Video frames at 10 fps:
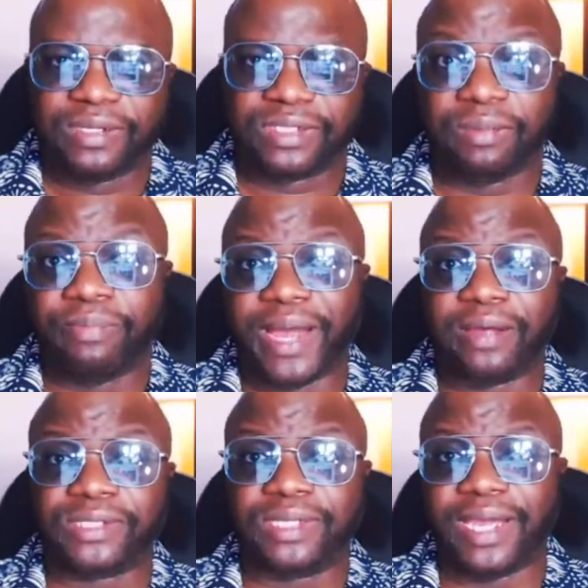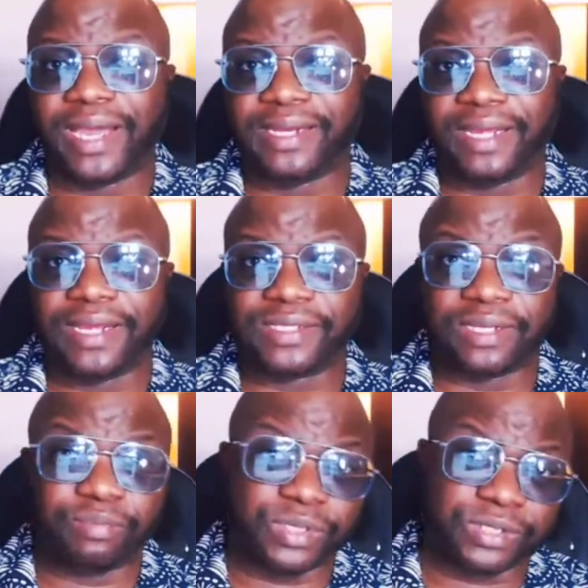to bounce the ideas
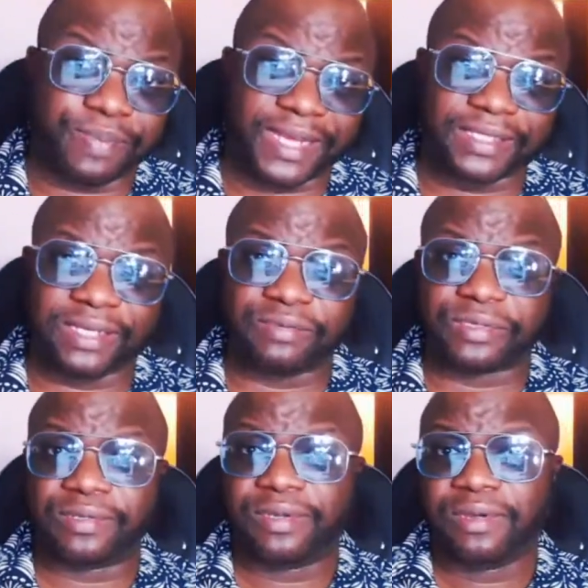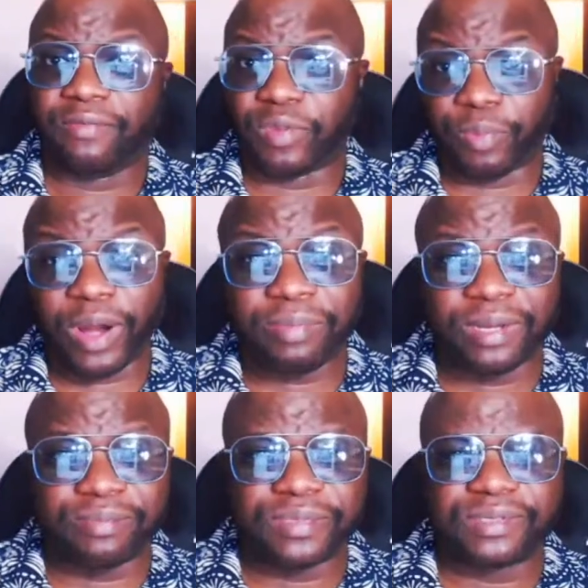and the perspectives of the
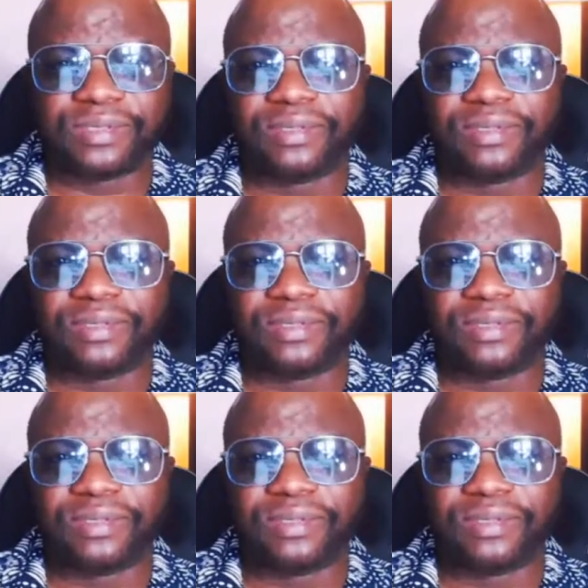problems.